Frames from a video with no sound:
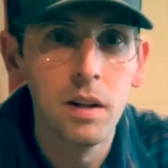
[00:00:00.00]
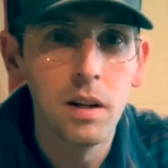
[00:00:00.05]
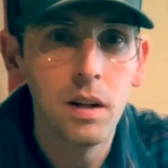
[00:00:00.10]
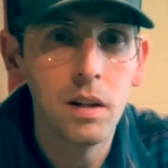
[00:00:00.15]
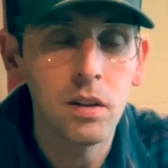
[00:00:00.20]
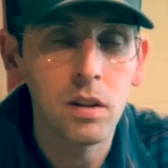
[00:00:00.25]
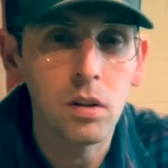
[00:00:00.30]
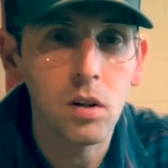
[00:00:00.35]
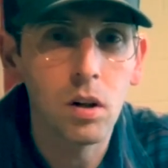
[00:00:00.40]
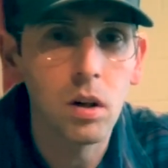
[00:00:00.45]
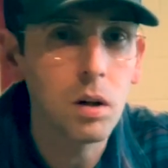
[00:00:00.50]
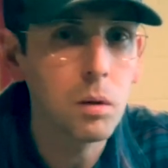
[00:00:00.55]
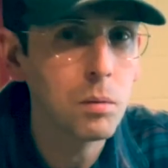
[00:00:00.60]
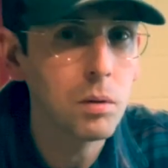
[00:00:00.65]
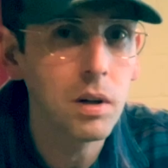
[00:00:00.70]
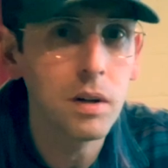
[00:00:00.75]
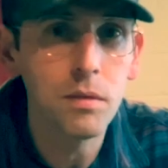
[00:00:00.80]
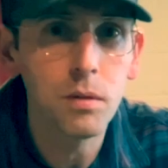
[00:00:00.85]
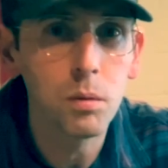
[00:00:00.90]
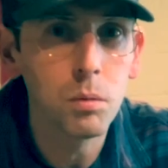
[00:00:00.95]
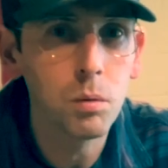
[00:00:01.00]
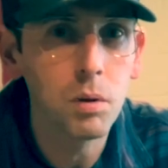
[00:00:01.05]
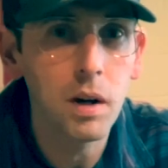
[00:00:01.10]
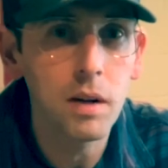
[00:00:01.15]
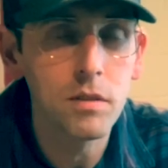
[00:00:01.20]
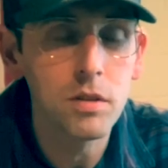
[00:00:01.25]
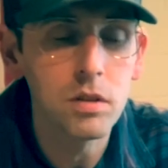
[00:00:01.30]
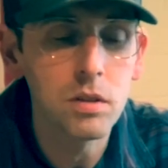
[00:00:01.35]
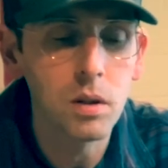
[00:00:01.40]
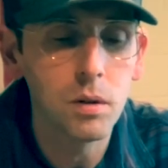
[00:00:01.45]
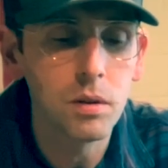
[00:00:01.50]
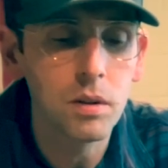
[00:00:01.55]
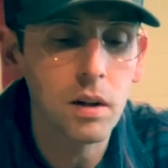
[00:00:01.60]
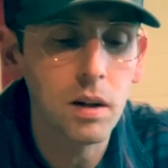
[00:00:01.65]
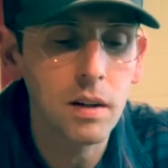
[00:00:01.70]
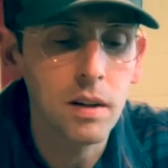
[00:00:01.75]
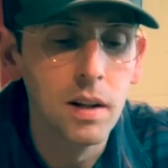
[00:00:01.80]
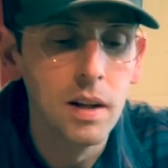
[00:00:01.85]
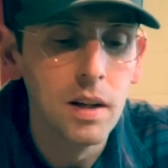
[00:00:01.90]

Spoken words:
in the car, whatever's going on.